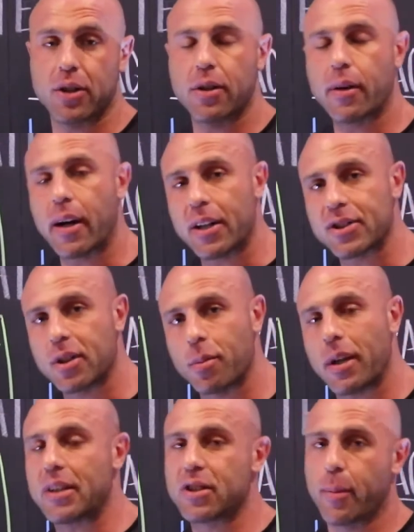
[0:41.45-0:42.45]
There are some
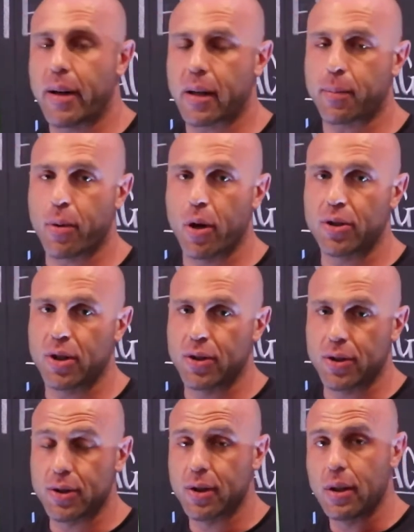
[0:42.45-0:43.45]
enzymatic
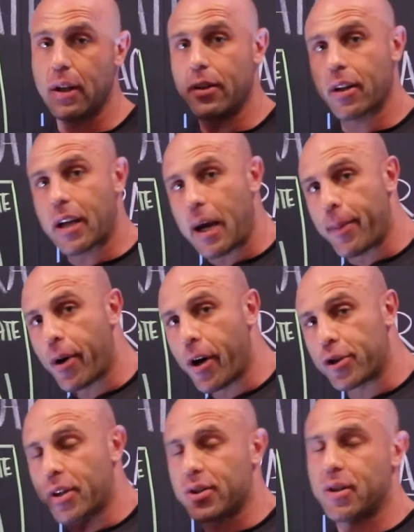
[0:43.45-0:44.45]
processes that
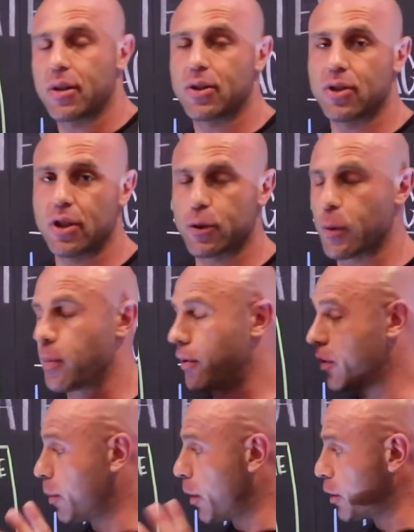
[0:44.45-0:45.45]
carbohydrates can assist with, but for
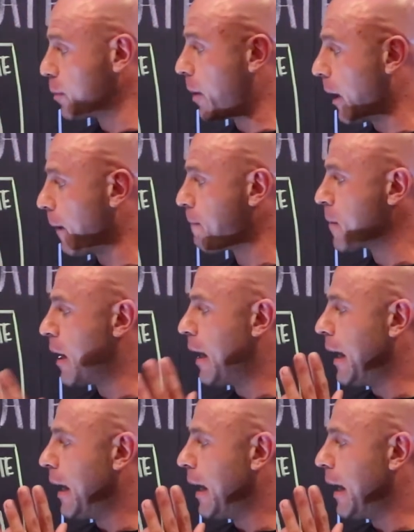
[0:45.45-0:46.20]
the most part,